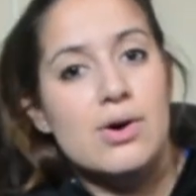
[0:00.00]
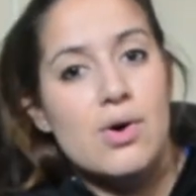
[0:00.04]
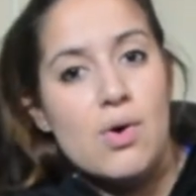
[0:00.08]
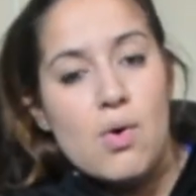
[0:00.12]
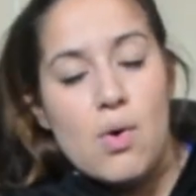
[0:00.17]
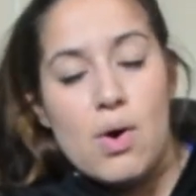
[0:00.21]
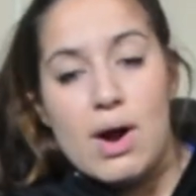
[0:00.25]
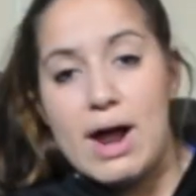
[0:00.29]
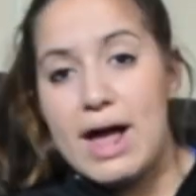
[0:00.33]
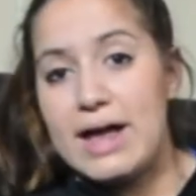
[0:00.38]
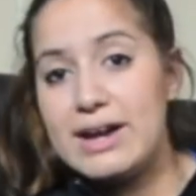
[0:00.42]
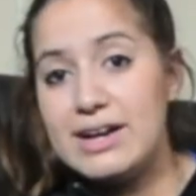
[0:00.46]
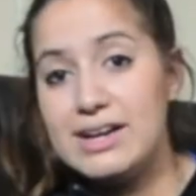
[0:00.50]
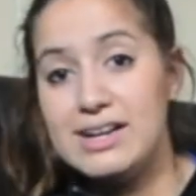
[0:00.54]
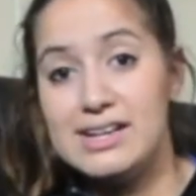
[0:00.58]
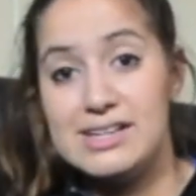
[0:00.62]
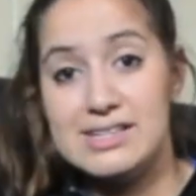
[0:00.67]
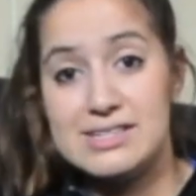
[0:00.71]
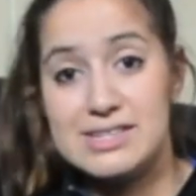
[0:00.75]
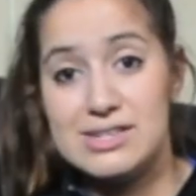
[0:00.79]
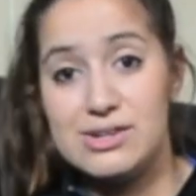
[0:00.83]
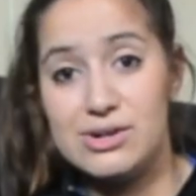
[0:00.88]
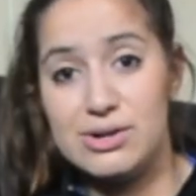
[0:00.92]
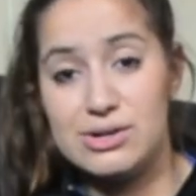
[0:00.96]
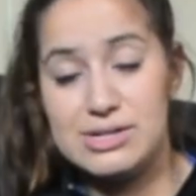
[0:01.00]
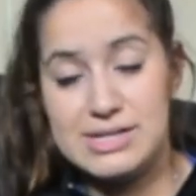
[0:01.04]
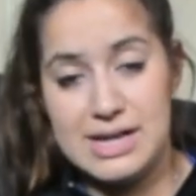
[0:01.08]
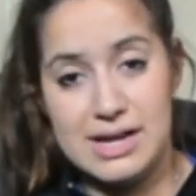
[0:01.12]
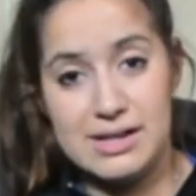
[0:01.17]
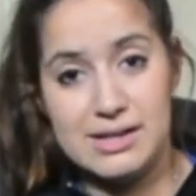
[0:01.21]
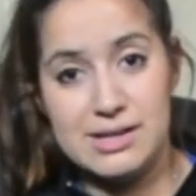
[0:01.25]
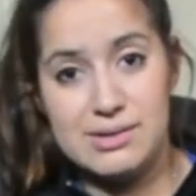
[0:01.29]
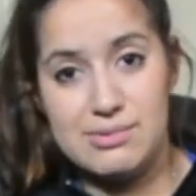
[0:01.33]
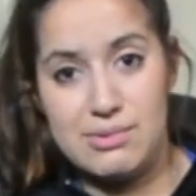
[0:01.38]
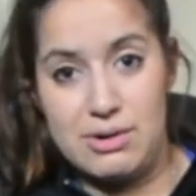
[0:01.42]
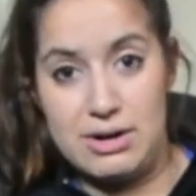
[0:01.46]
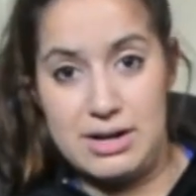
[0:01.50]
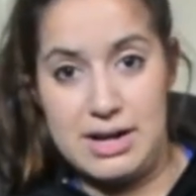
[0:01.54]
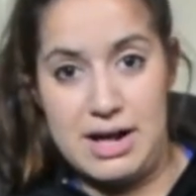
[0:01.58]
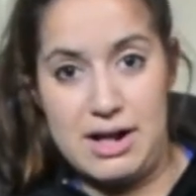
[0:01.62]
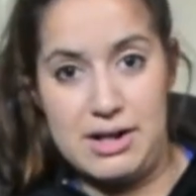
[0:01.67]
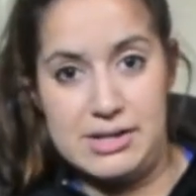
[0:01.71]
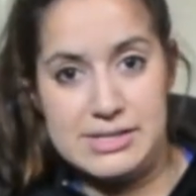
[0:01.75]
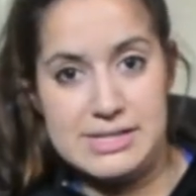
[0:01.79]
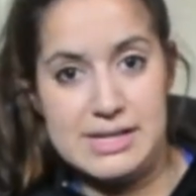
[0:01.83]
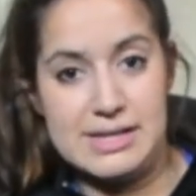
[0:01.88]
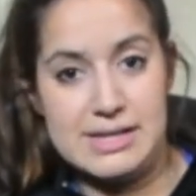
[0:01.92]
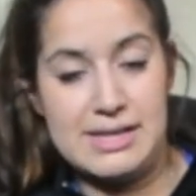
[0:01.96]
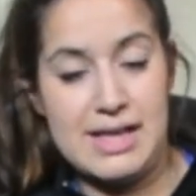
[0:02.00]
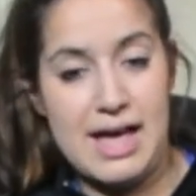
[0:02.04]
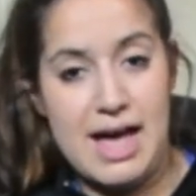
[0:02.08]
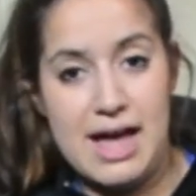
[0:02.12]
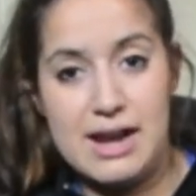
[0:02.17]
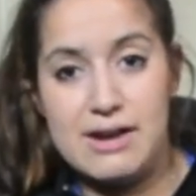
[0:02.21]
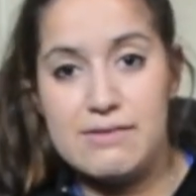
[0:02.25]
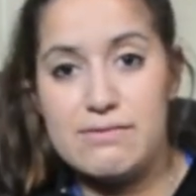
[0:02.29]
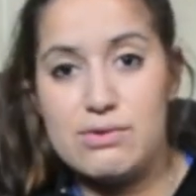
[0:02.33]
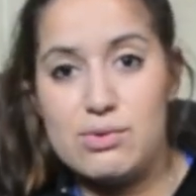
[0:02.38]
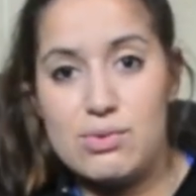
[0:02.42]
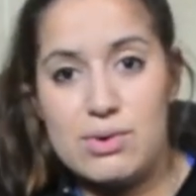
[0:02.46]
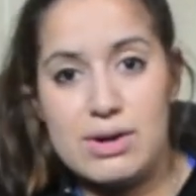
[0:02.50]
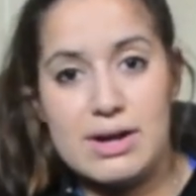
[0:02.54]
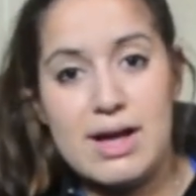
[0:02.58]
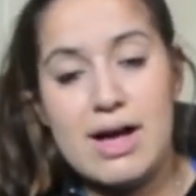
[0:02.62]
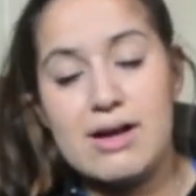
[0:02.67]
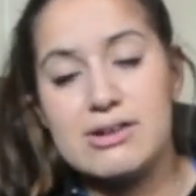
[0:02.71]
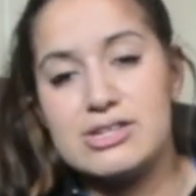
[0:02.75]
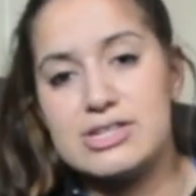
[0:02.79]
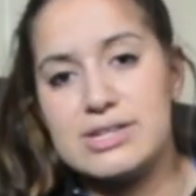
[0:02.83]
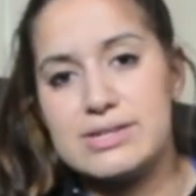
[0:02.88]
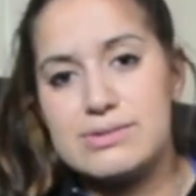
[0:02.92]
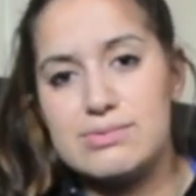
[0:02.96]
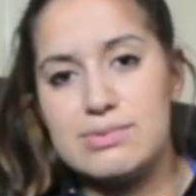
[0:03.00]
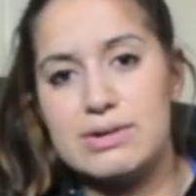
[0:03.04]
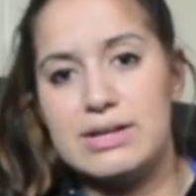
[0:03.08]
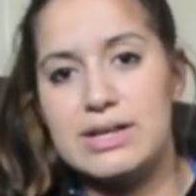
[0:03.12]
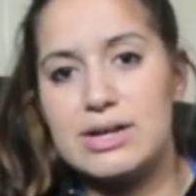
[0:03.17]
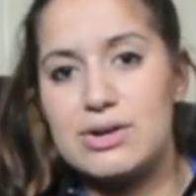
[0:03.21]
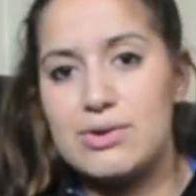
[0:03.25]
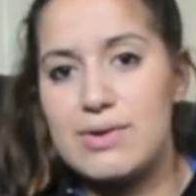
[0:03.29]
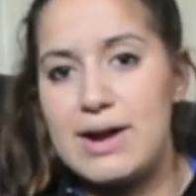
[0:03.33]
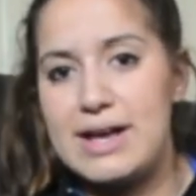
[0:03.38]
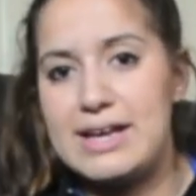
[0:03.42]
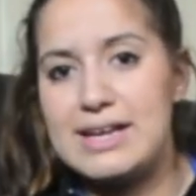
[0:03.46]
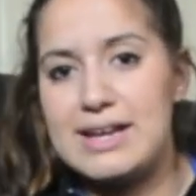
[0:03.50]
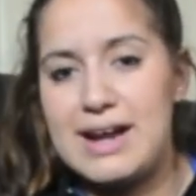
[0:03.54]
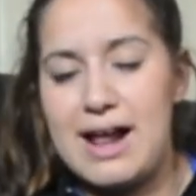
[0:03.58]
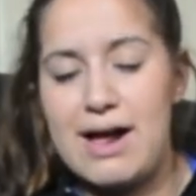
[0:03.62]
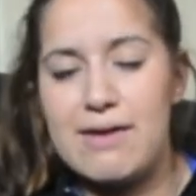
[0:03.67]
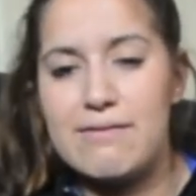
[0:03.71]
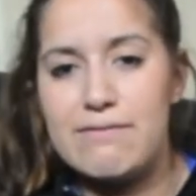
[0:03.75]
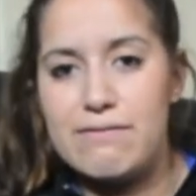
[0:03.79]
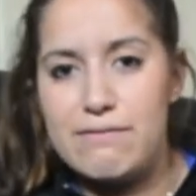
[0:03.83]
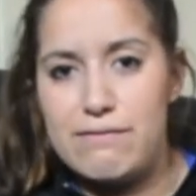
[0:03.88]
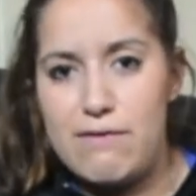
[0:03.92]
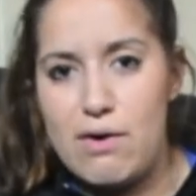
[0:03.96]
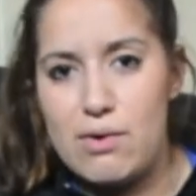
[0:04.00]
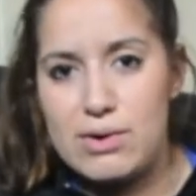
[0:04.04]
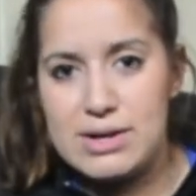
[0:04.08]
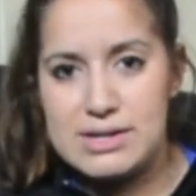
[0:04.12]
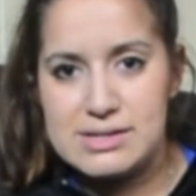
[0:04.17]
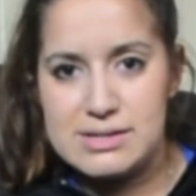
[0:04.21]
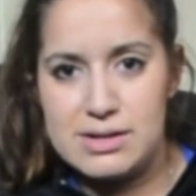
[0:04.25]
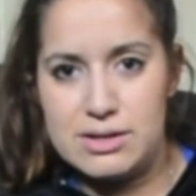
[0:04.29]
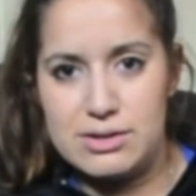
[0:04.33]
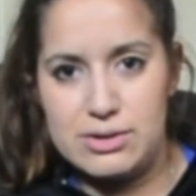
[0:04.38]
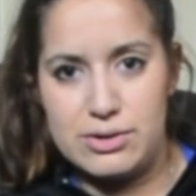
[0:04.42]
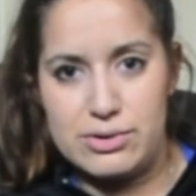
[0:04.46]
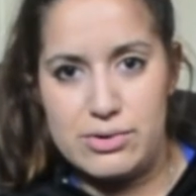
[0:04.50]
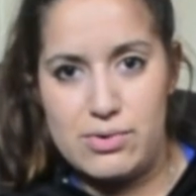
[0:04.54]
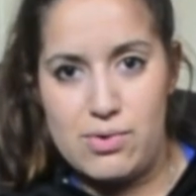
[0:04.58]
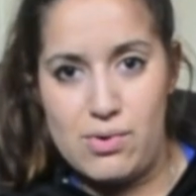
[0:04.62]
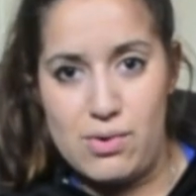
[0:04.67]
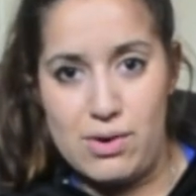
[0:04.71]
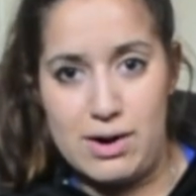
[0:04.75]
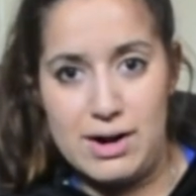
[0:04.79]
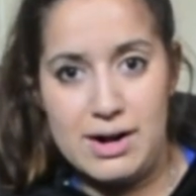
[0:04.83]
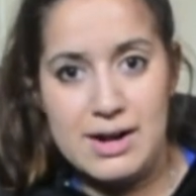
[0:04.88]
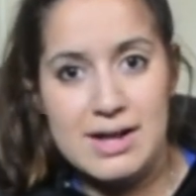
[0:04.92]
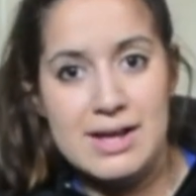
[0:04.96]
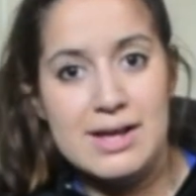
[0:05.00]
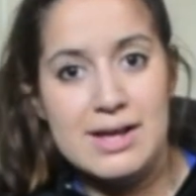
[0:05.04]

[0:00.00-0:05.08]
or add it into your daily workouts at the end of a workout and just really crank it out and focus on your core.